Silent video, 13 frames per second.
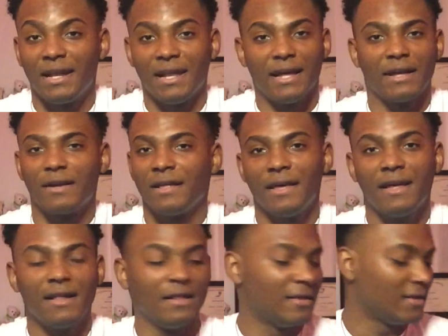like
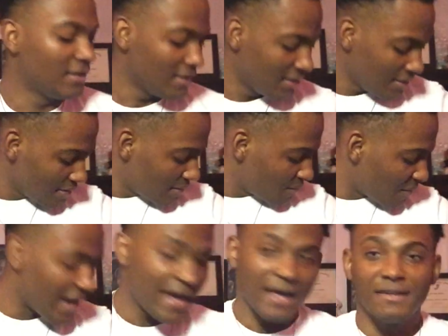hell.
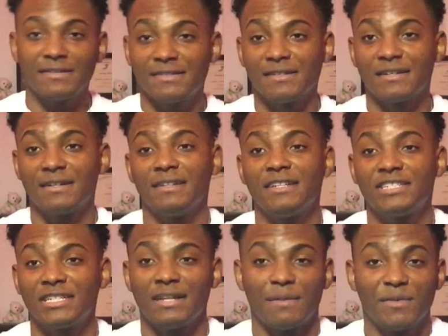But hey, this is the
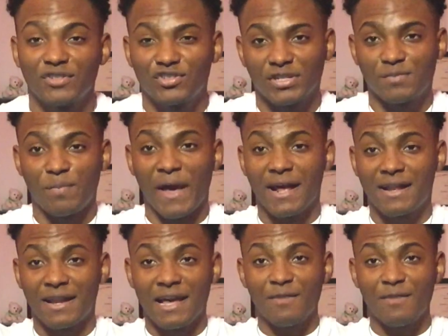condition. I'm gonna dress back now